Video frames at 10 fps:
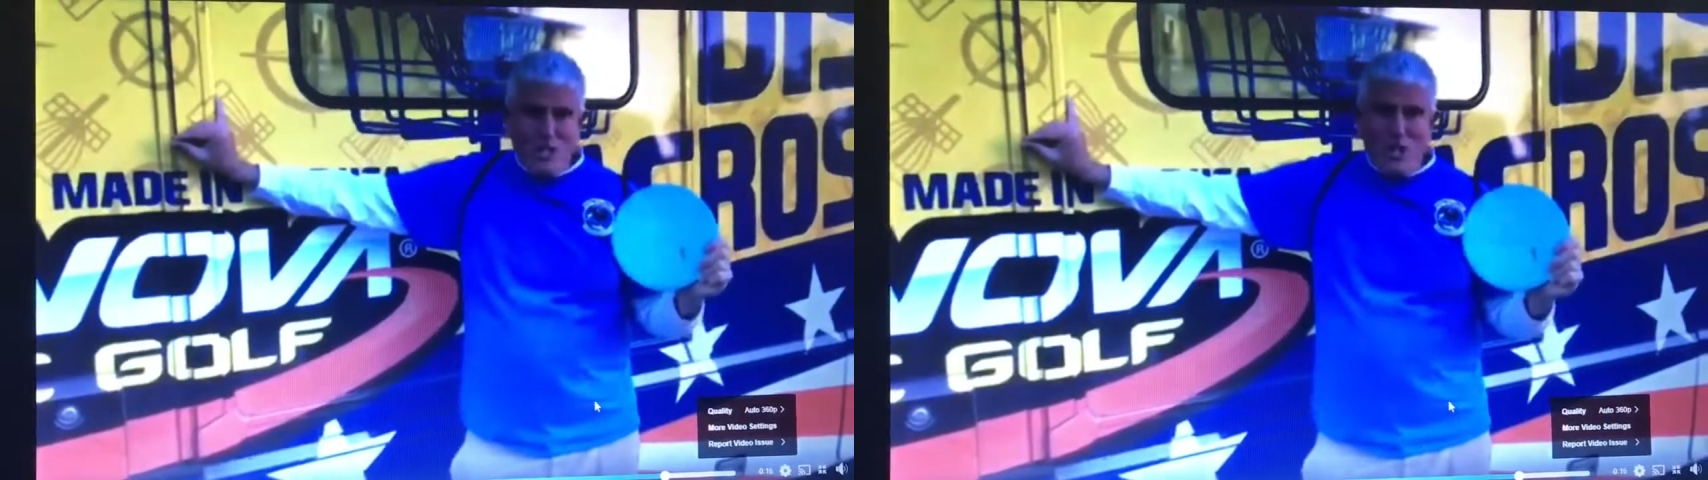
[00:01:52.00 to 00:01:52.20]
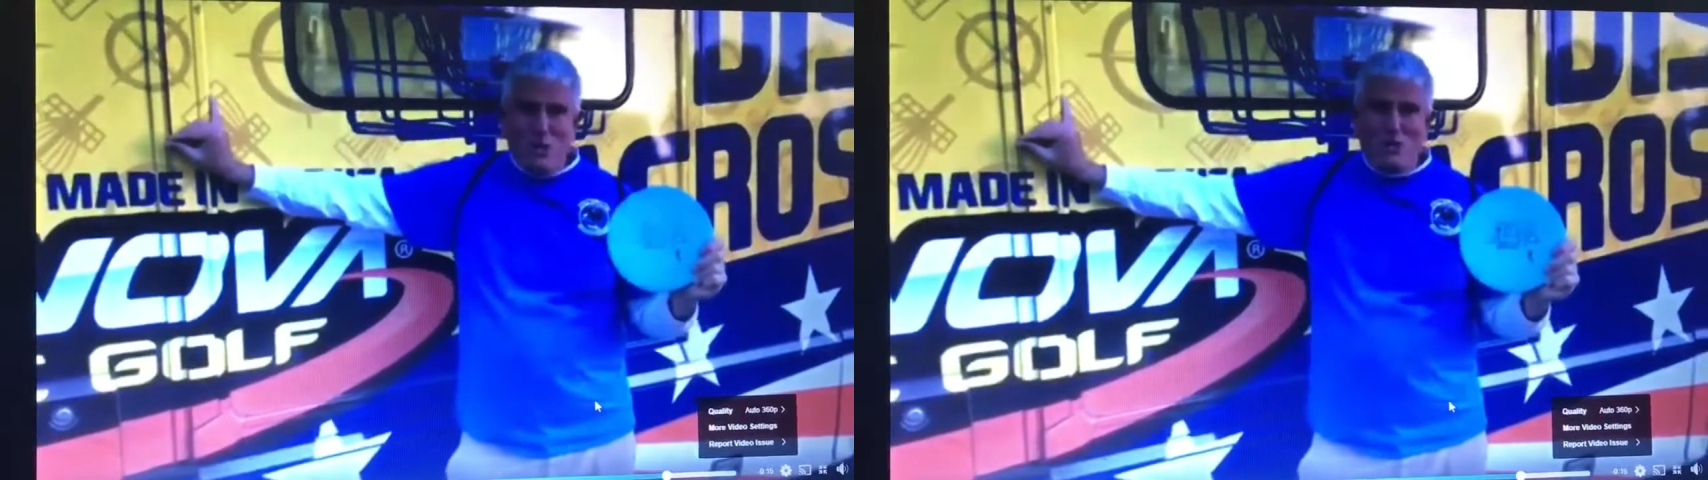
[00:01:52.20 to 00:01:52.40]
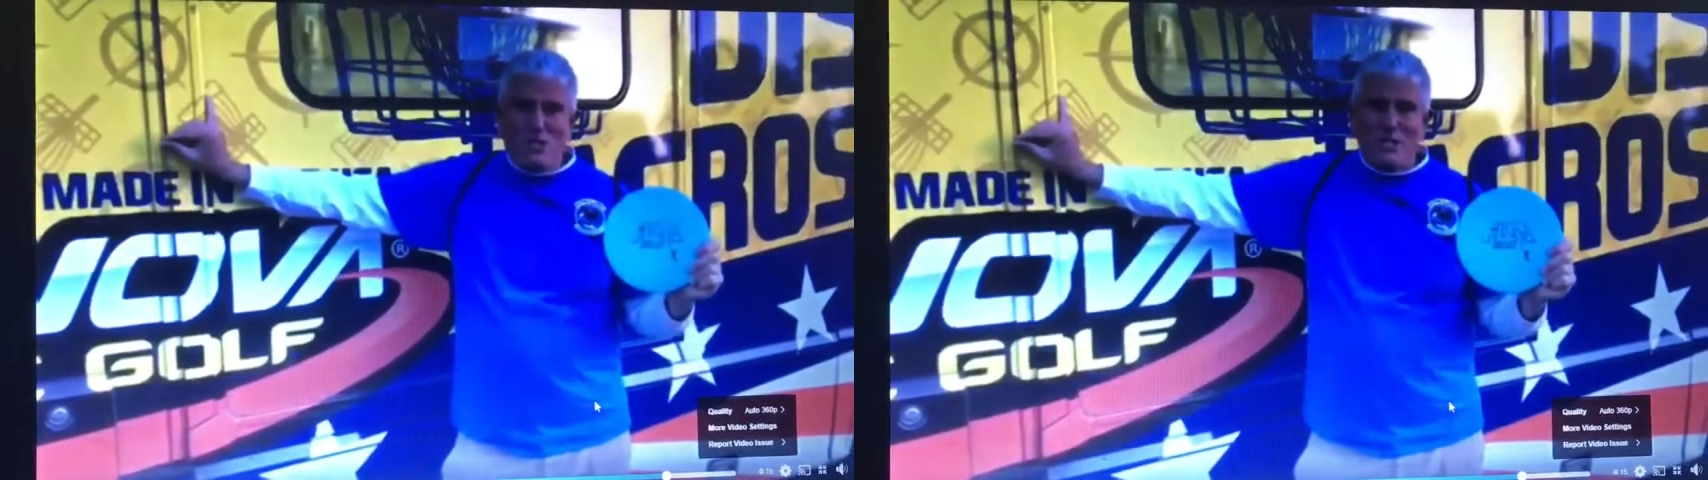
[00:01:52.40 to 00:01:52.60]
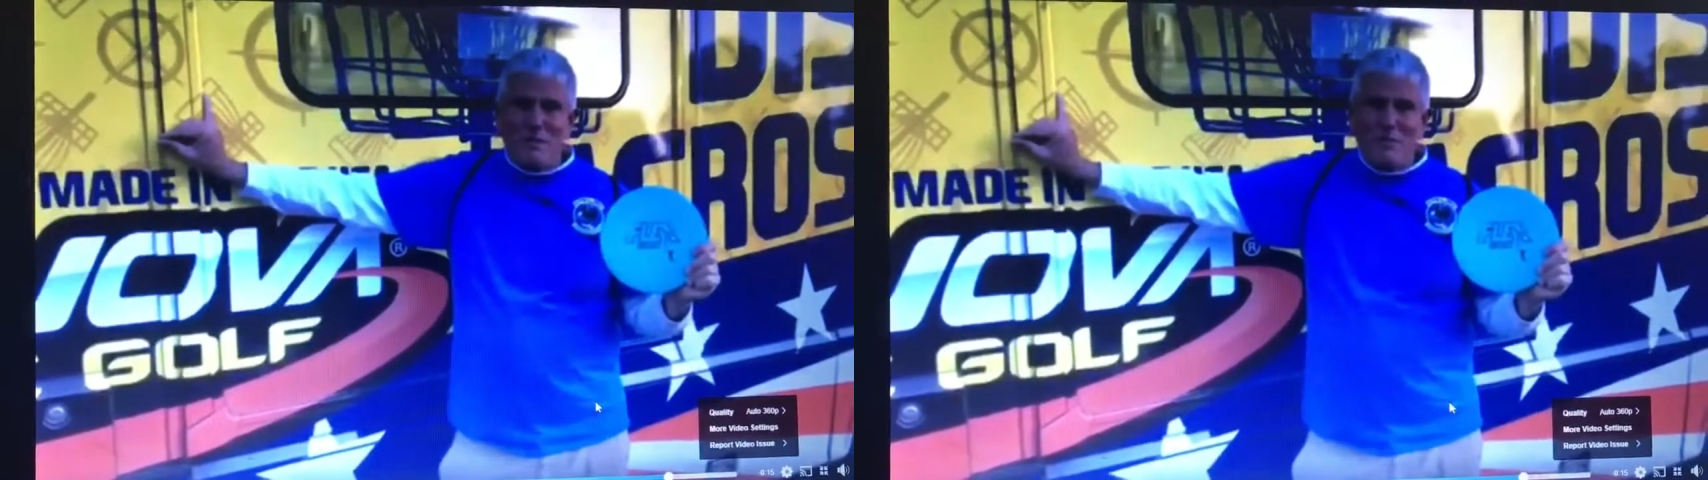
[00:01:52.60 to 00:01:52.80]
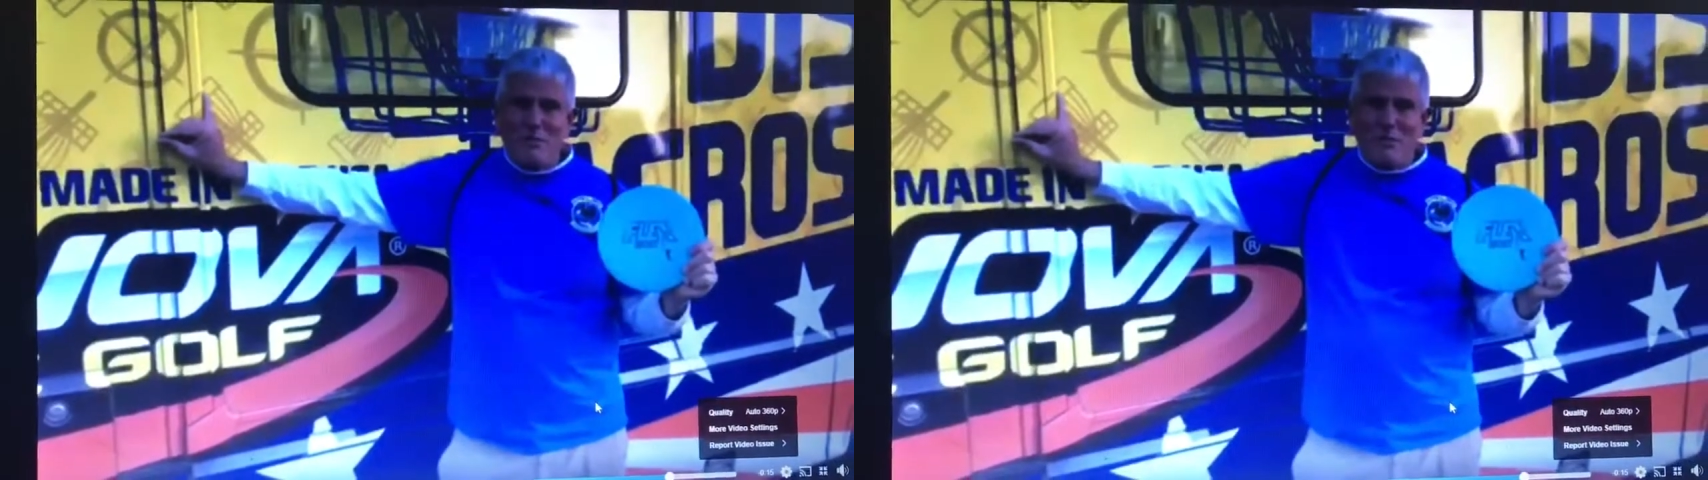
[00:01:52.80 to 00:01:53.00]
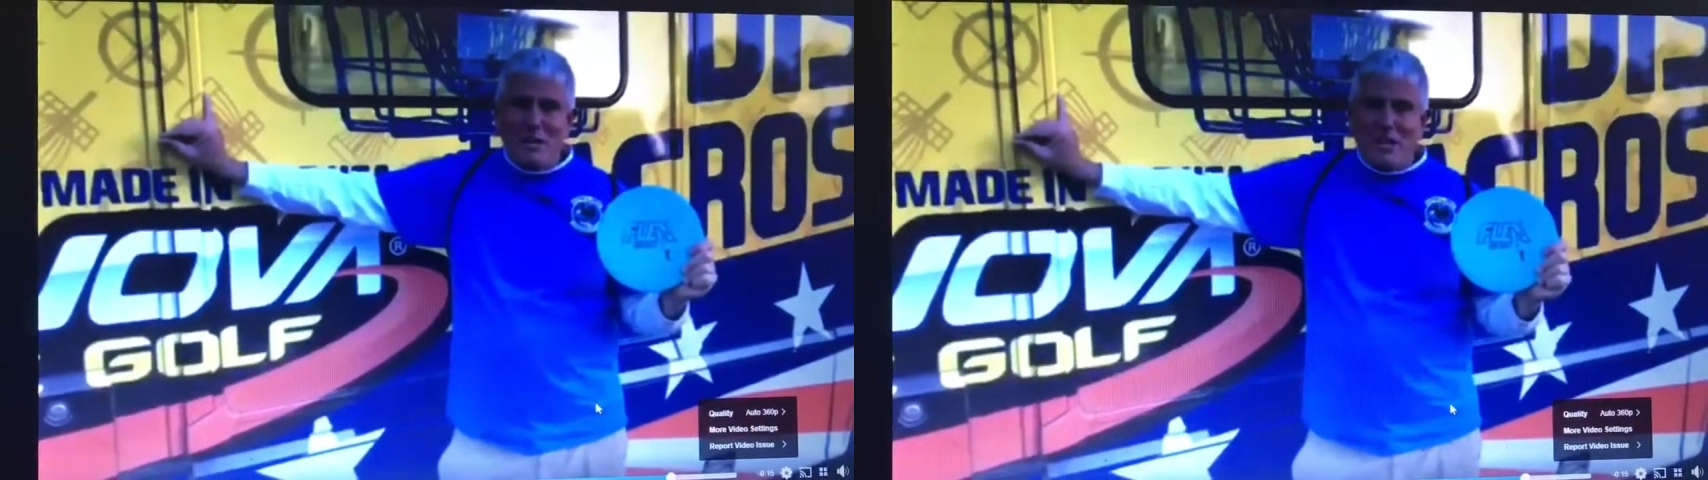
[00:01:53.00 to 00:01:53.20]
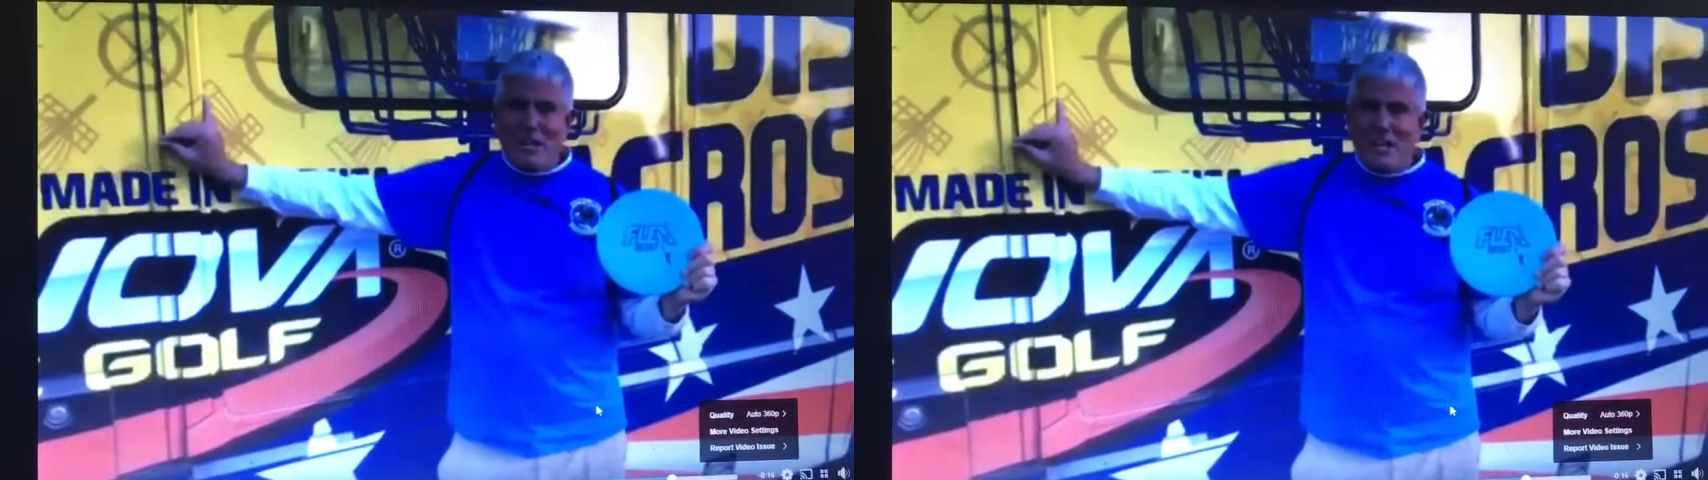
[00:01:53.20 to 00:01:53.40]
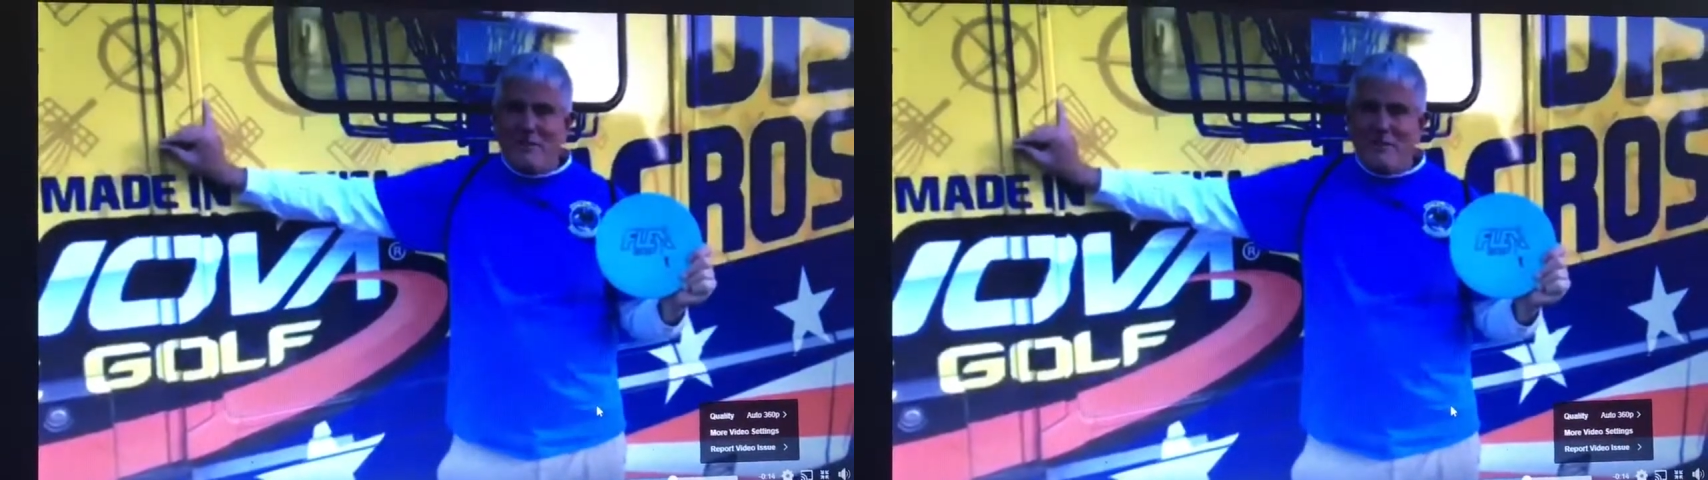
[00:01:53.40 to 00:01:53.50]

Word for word: it shows uh,